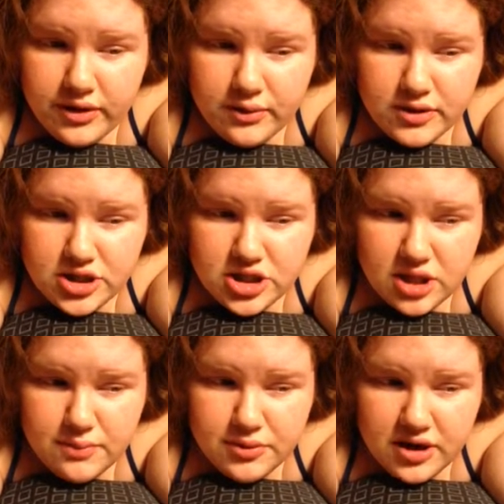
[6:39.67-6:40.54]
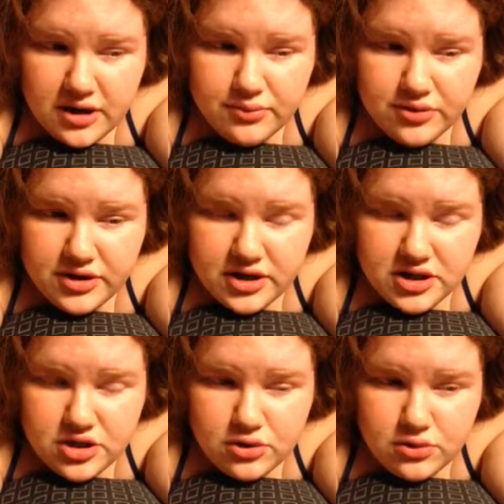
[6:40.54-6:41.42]
in which they put a
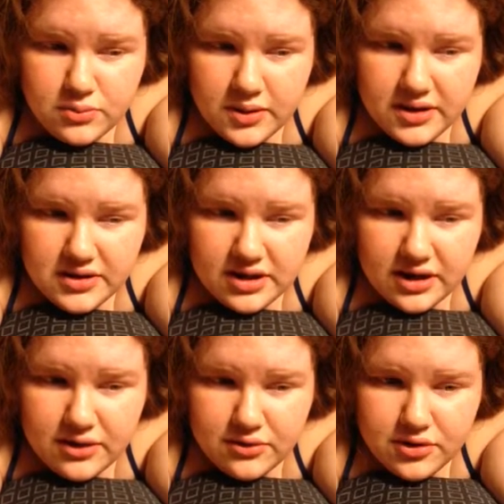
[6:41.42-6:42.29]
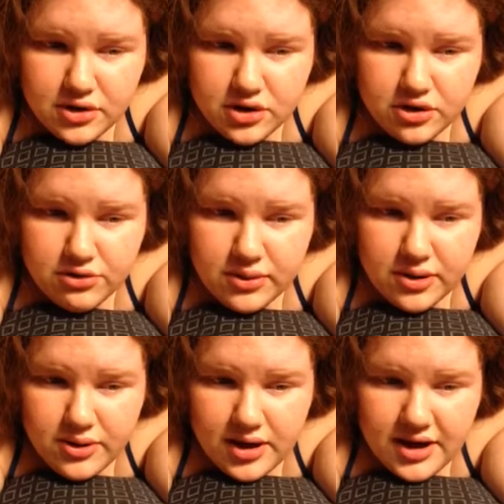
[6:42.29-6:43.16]
breathing tube down her
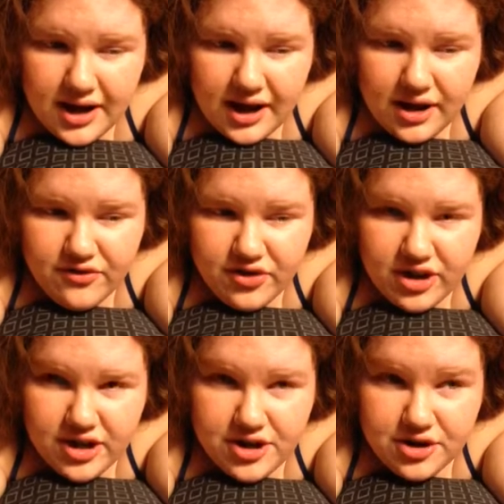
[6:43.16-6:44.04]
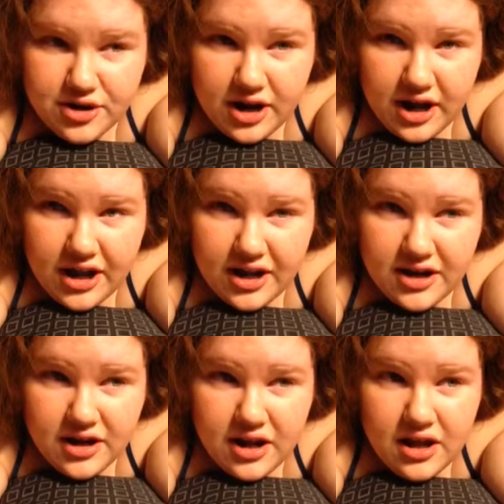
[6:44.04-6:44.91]
throat, an IV in her
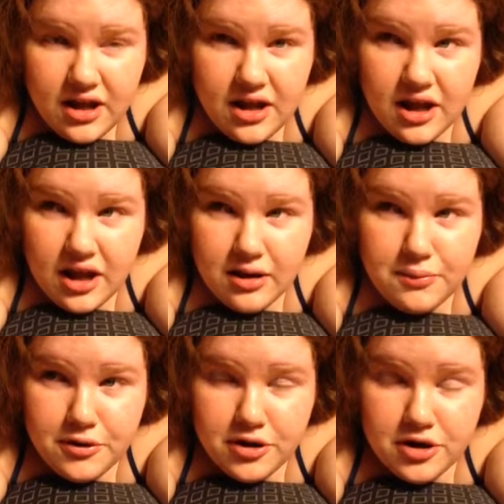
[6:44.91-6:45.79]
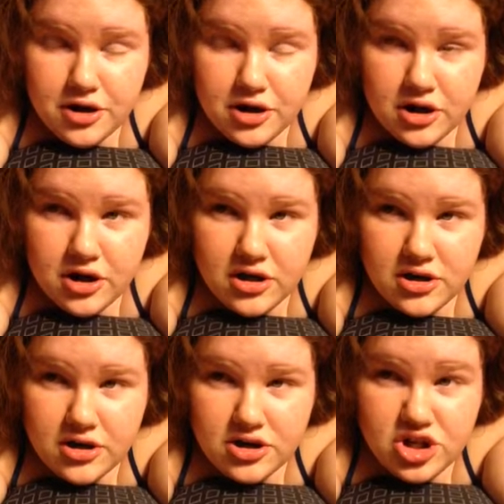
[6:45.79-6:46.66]
hand, and put her
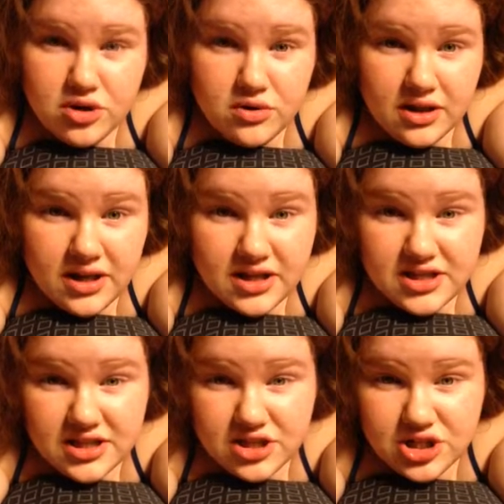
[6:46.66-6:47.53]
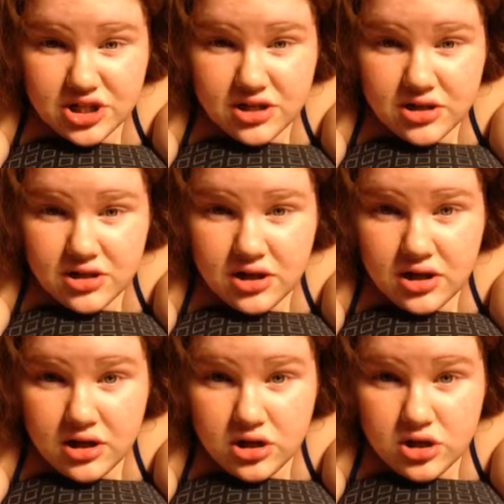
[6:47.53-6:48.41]
under general anesthesia.
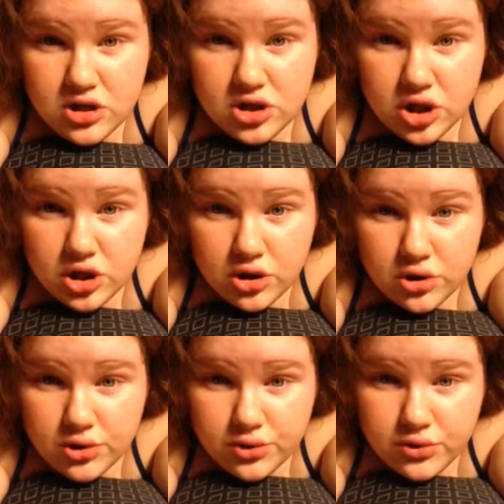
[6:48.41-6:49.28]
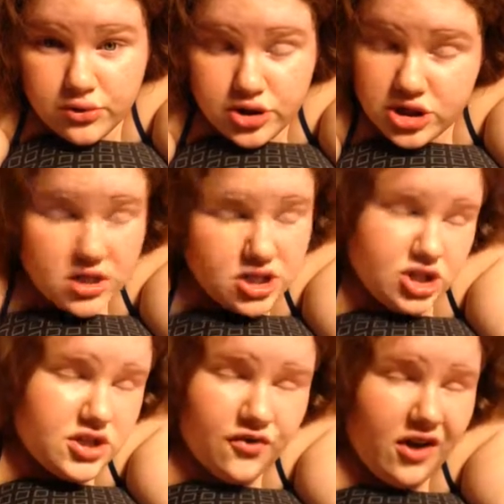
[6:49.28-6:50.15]
So she's
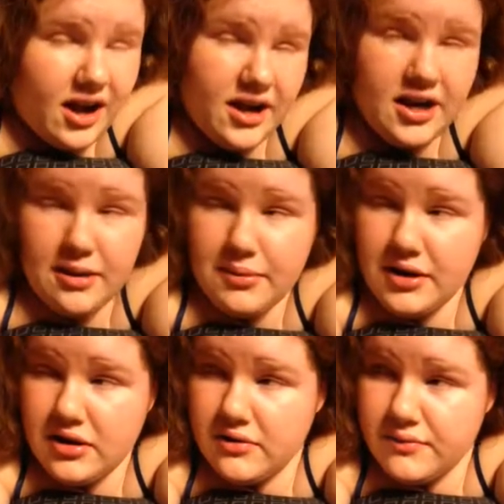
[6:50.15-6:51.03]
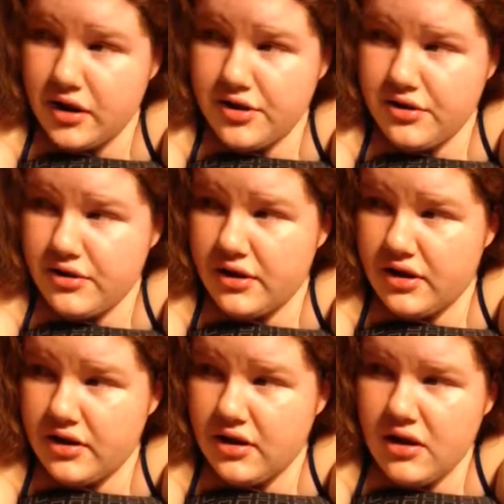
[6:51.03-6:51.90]
she's fine. I mean, other
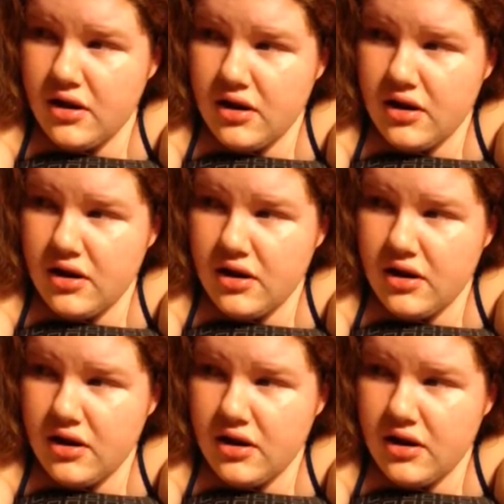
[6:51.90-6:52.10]
than